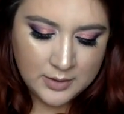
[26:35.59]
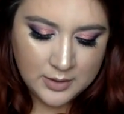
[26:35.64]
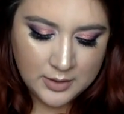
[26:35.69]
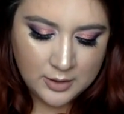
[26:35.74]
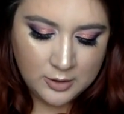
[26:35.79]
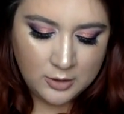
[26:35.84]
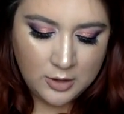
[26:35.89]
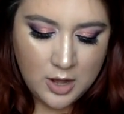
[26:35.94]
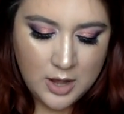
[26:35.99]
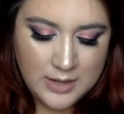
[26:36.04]

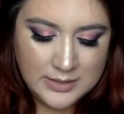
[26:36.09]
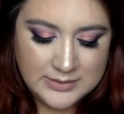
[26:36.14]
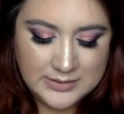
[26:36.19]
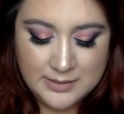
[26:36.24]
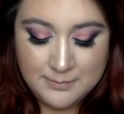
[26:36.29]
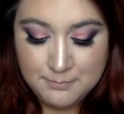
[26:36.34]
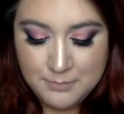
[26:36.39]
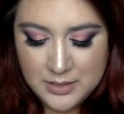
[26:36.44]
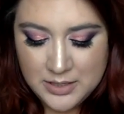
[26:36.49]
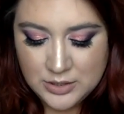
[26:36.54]
gloss
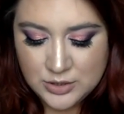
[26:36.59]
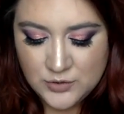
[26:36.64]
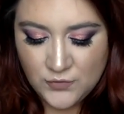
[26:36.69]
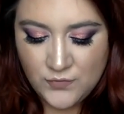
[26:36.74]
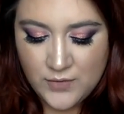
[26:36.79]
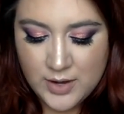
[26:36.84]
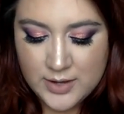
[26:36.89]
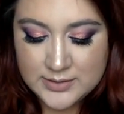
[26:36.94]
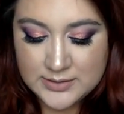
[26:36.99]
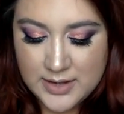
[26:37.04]
and peach
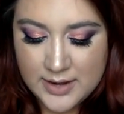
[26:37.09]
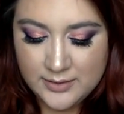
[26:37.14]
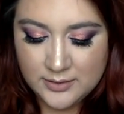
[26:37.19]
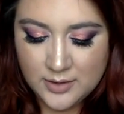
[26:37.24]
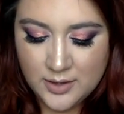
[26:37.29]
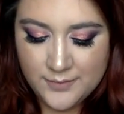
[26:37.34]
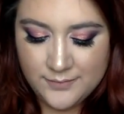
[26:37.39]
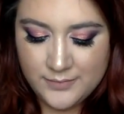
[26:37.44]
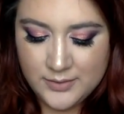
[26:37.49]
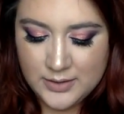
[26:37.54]
fuzz. I
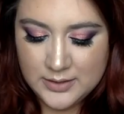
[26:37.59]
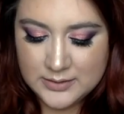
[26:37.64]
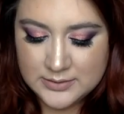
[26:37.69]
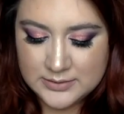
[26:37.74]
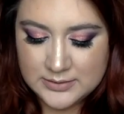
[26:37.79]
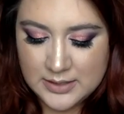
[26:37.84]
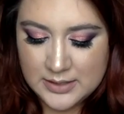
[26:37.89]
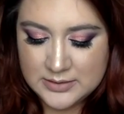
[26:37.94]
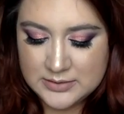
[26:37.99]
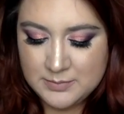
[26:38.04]
love these.
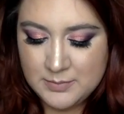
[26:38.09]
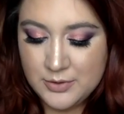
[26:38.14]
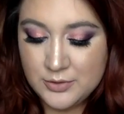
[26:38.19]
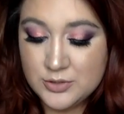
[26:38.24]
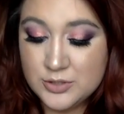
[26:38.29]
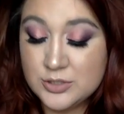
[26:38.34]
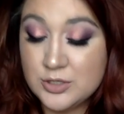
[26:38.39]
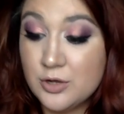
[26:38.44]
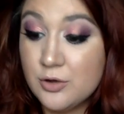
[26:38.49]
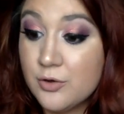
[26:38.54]
They smell
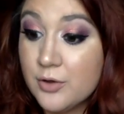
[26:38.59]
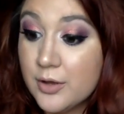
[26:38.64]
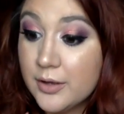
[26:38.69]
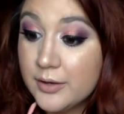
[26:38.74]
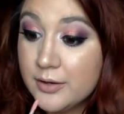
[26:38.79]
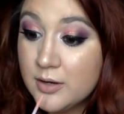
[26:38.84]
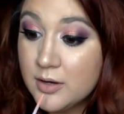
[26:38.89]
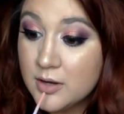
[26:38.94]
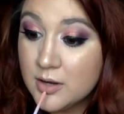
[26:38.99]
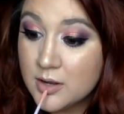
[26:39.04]
so
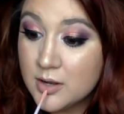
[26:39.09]
good.